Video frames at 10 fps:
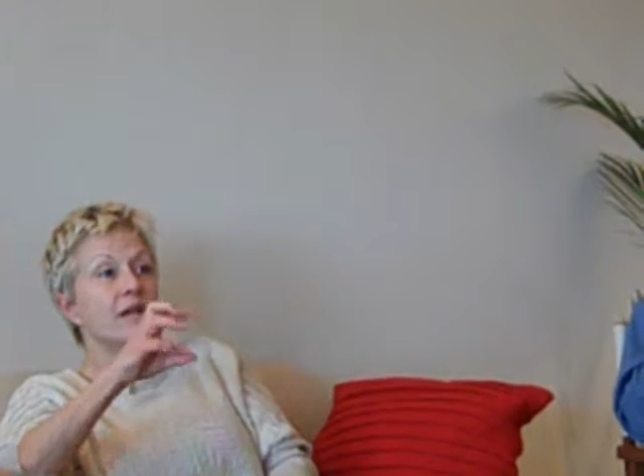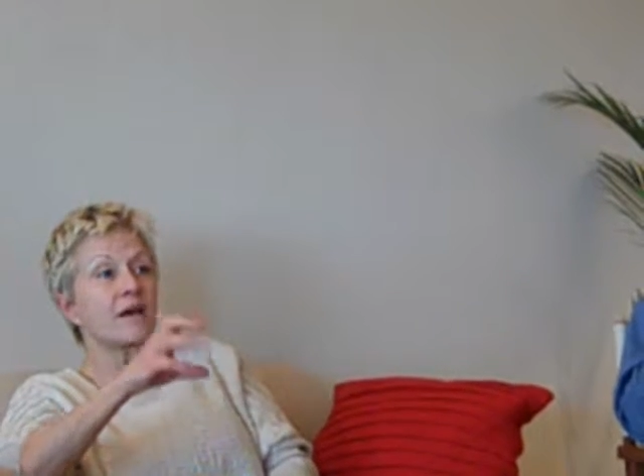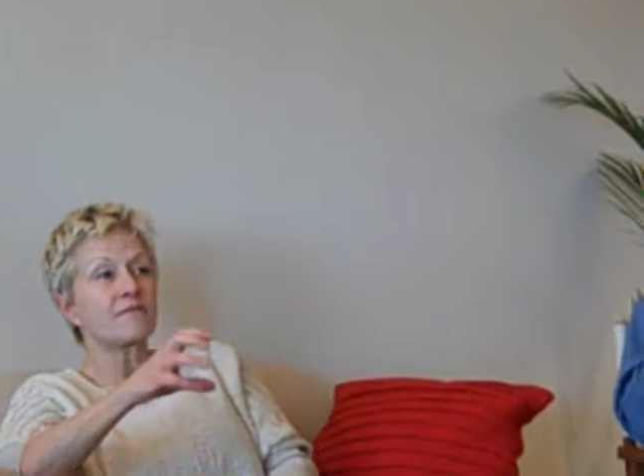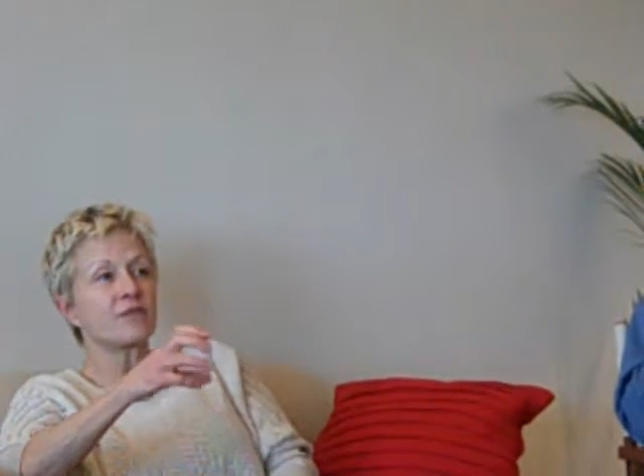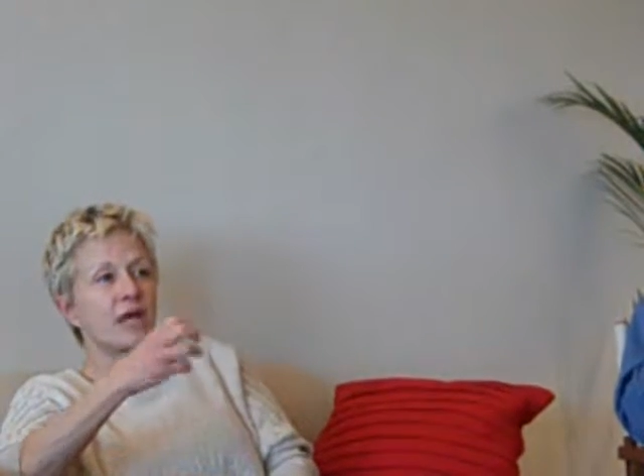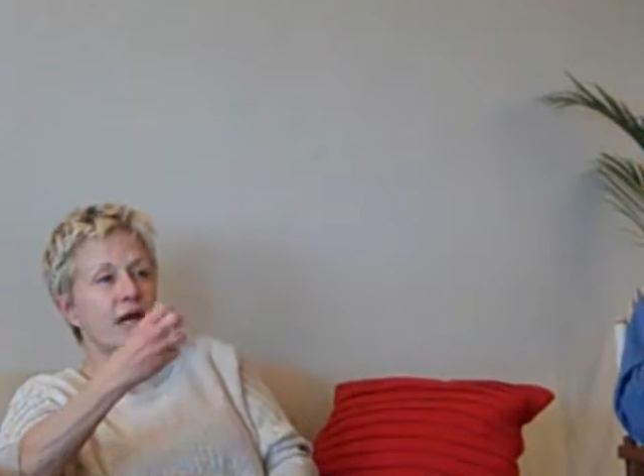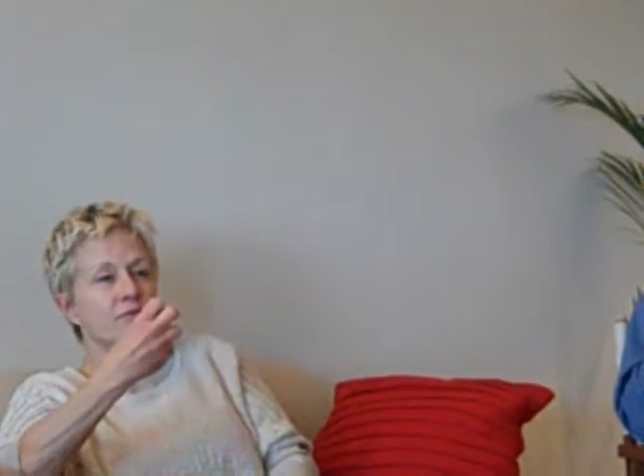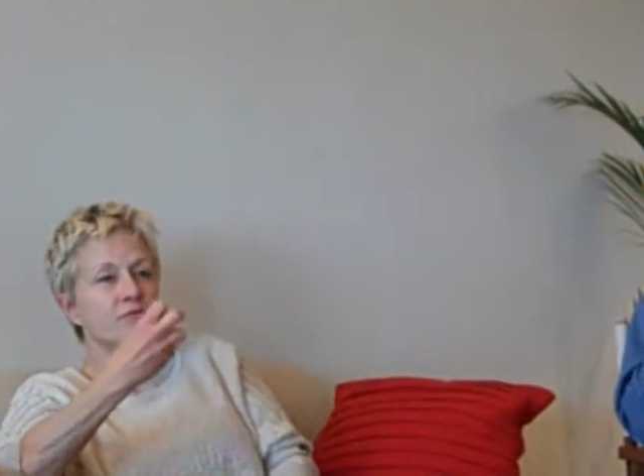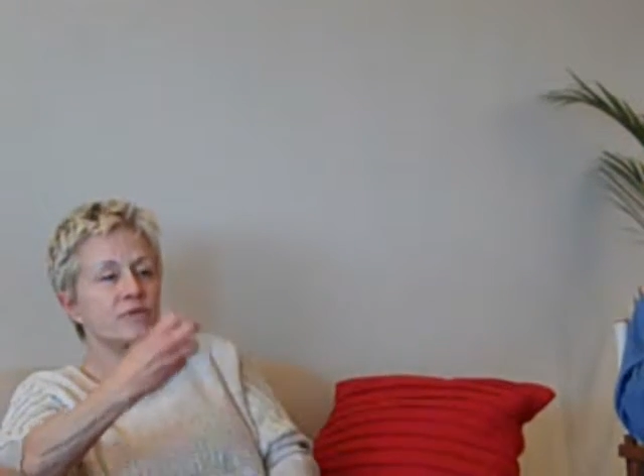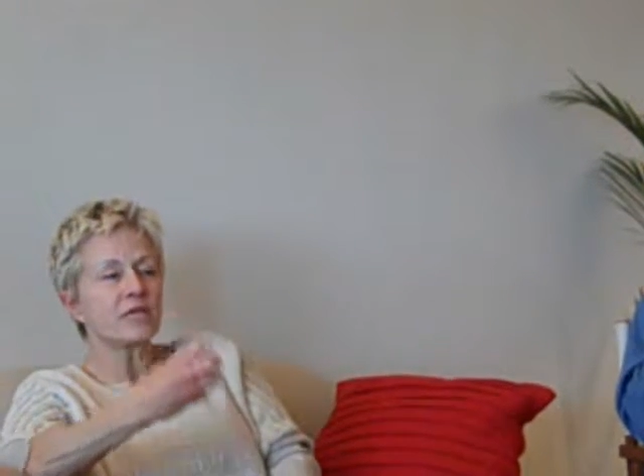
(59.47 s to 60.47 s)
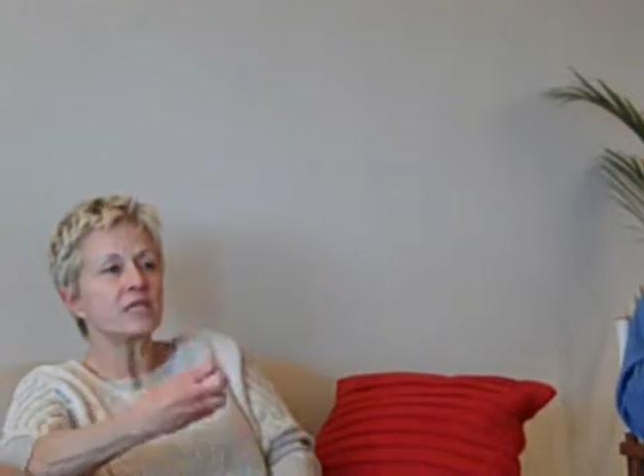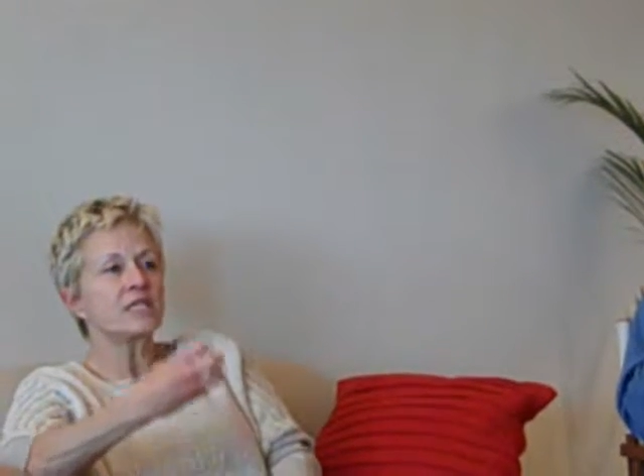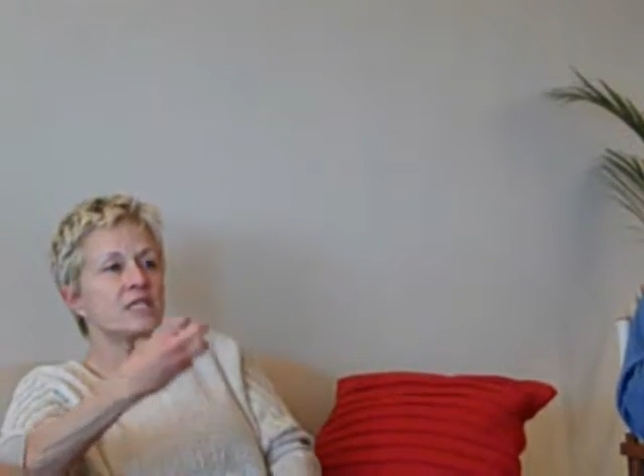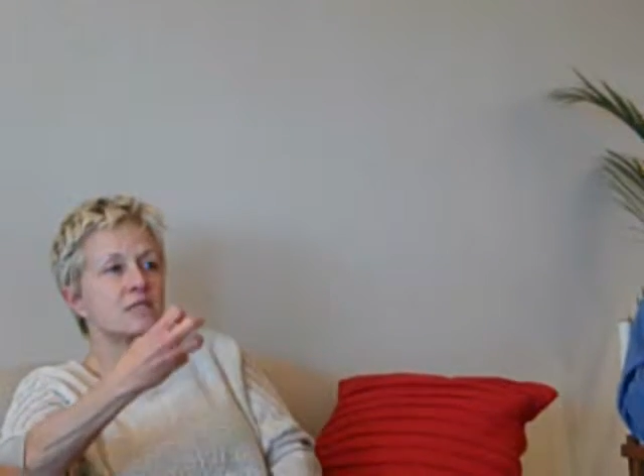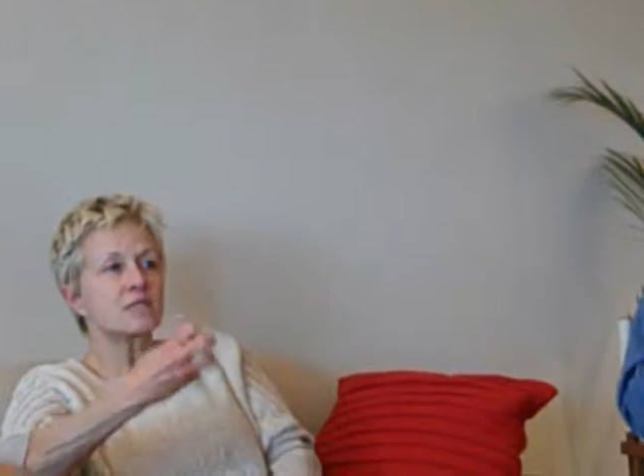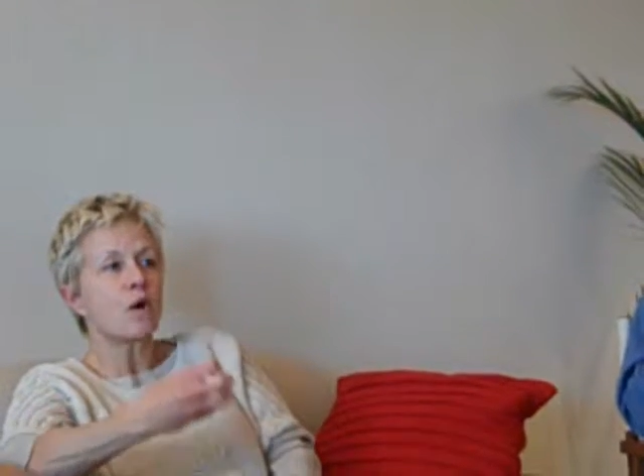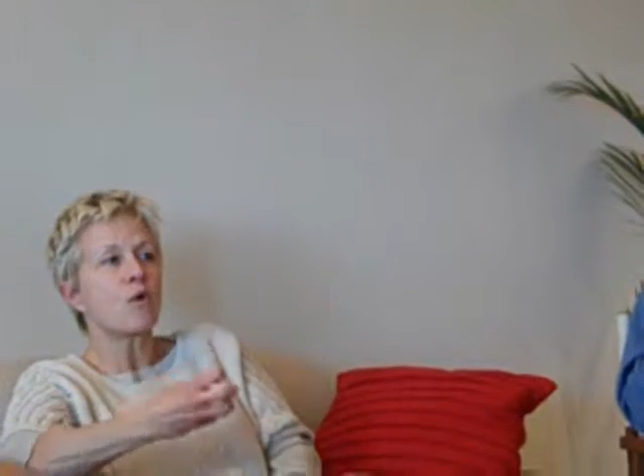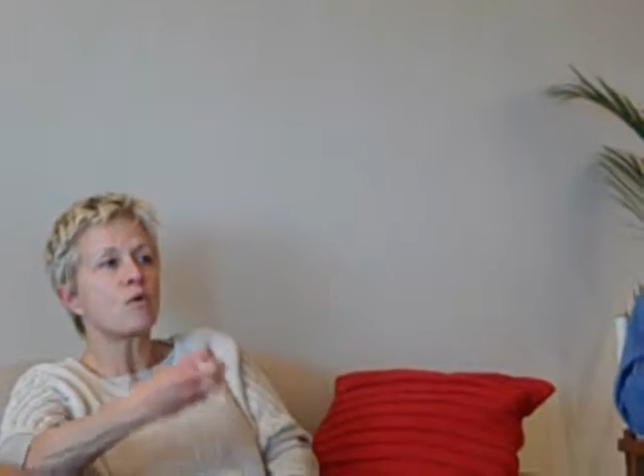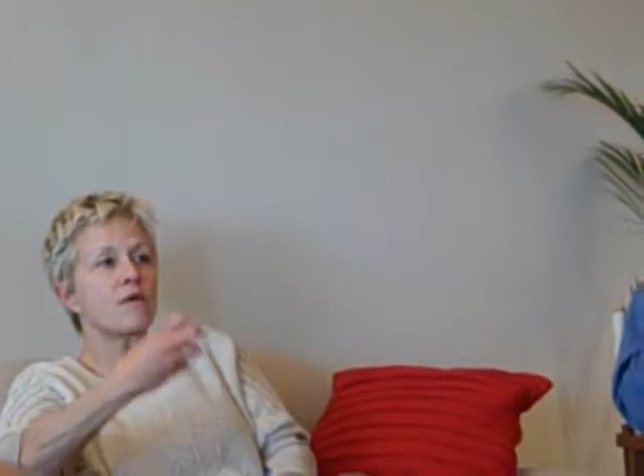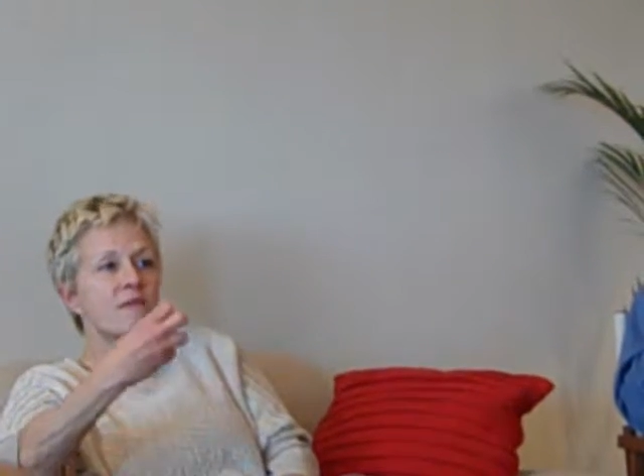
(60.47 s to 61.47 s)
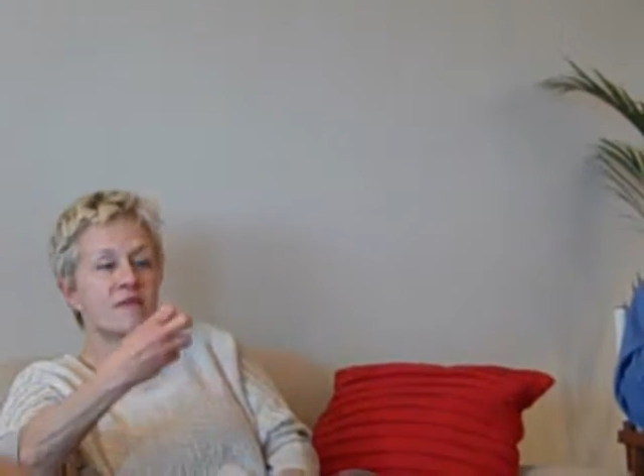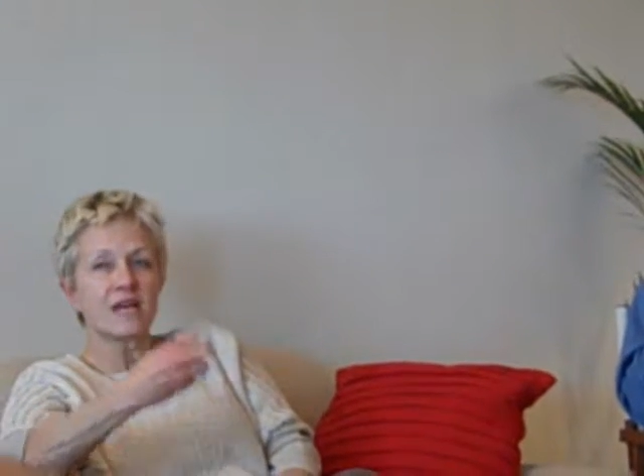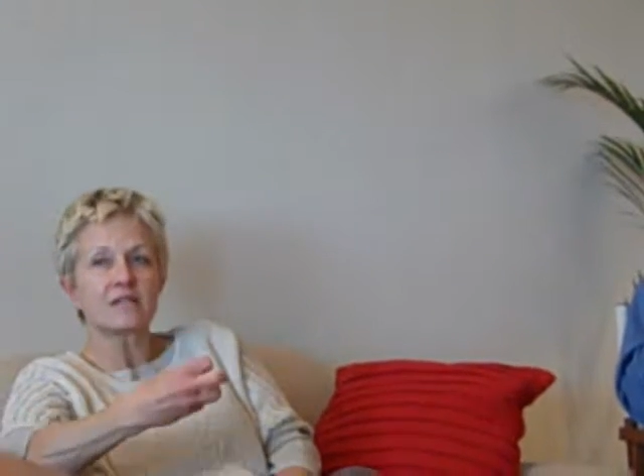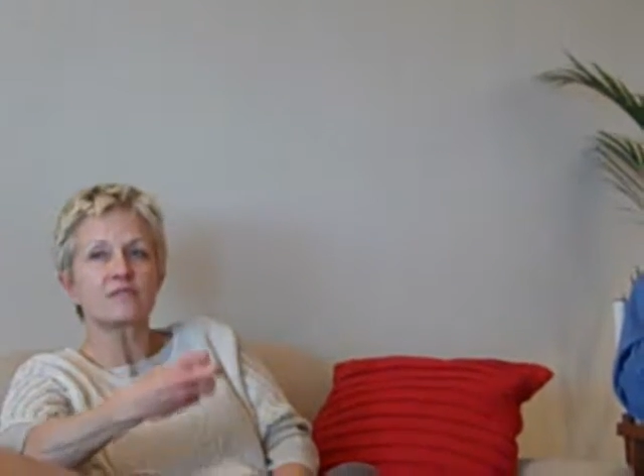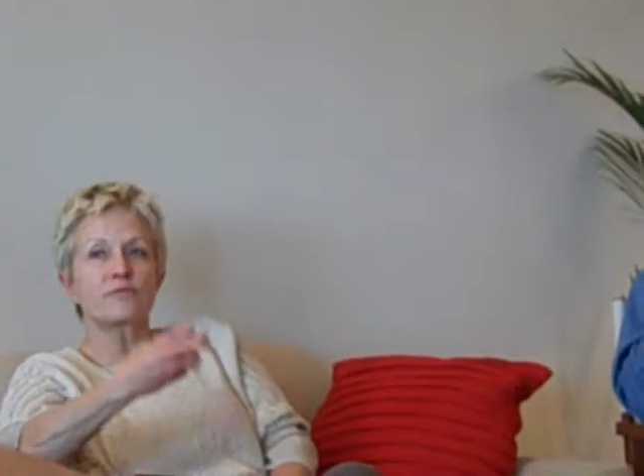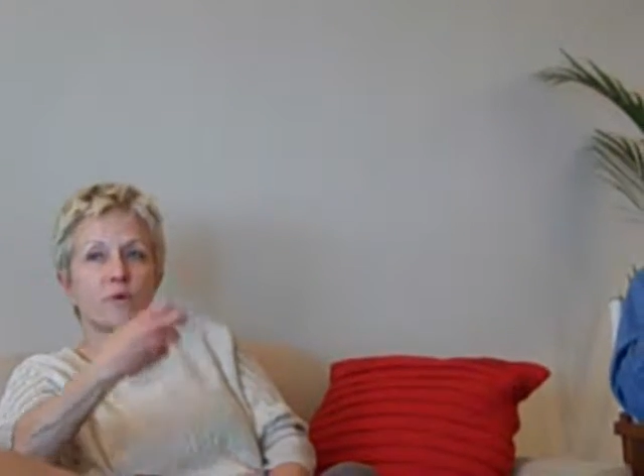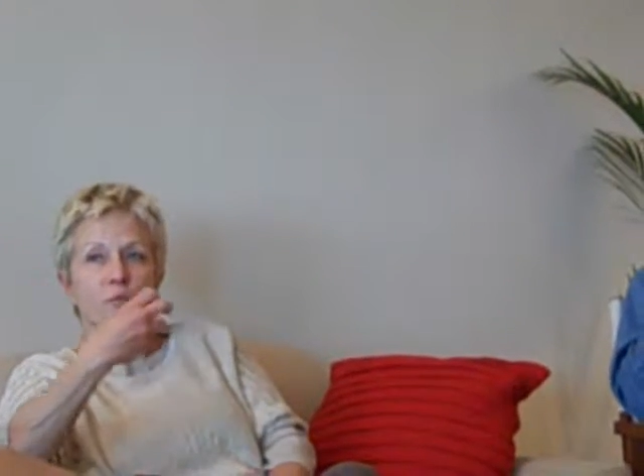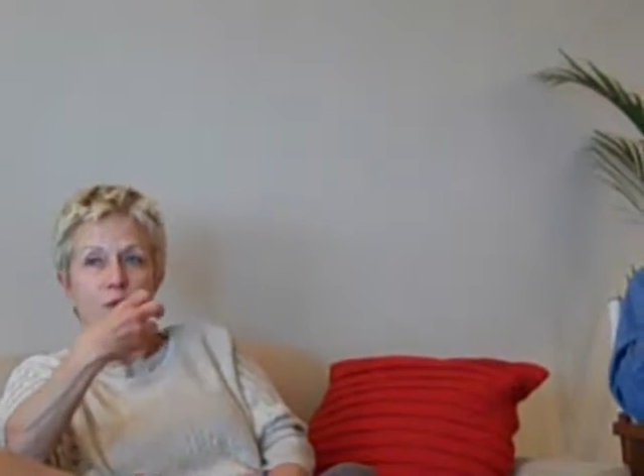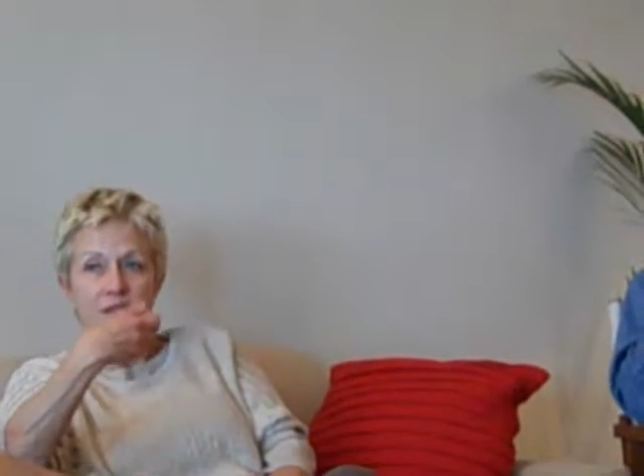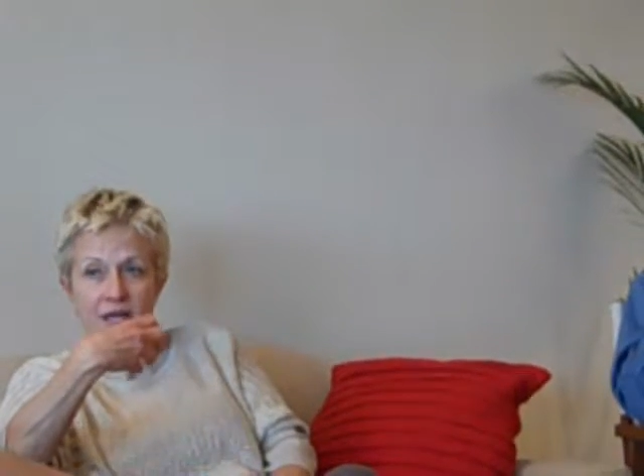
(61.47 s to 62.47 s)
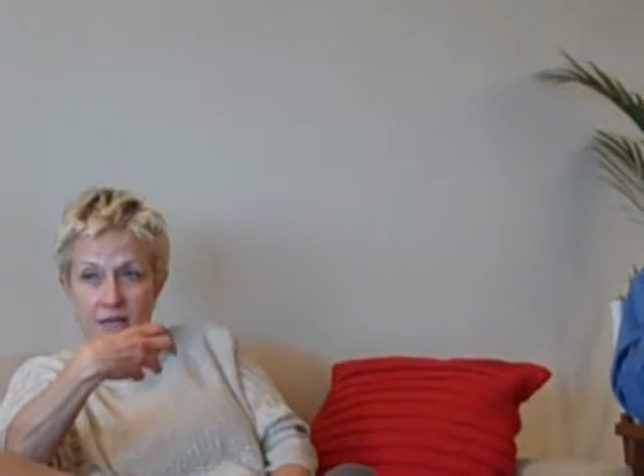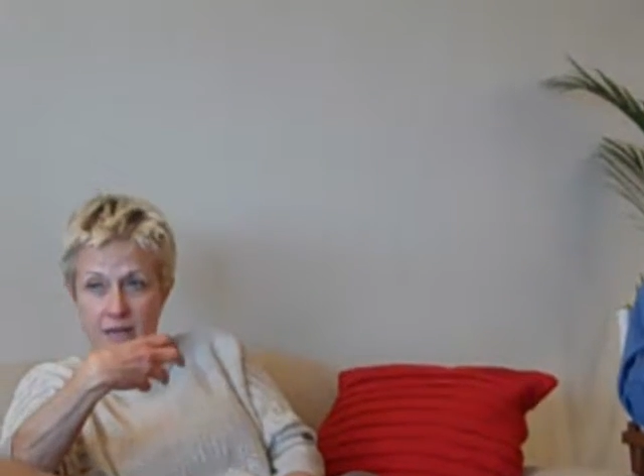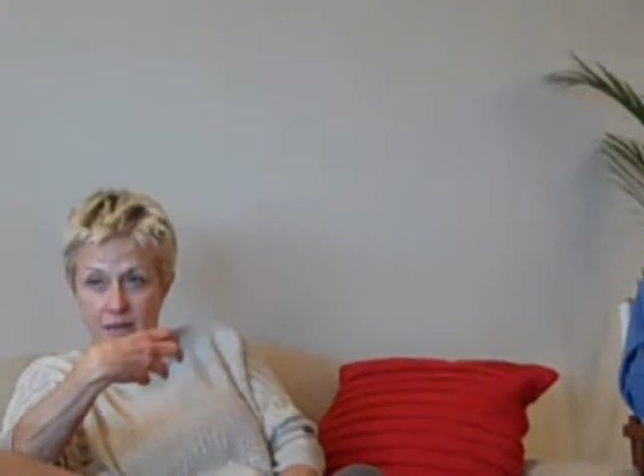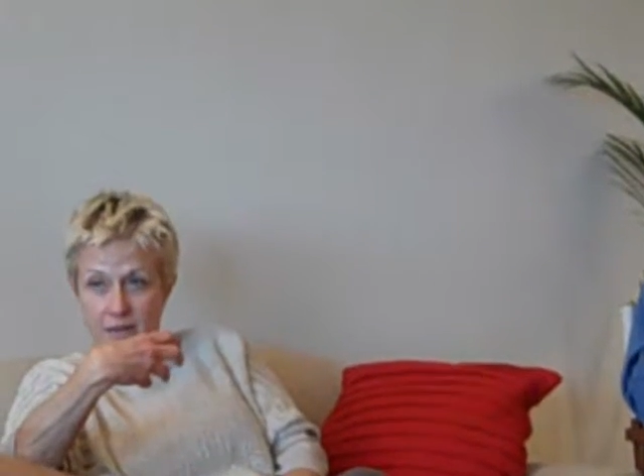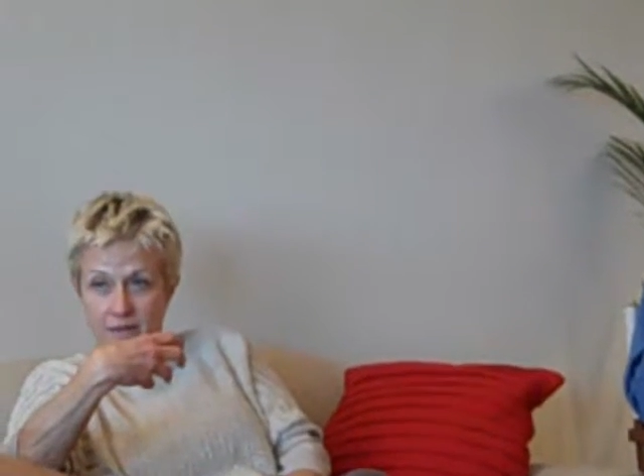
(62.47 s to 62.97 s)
life that I really saw things from within.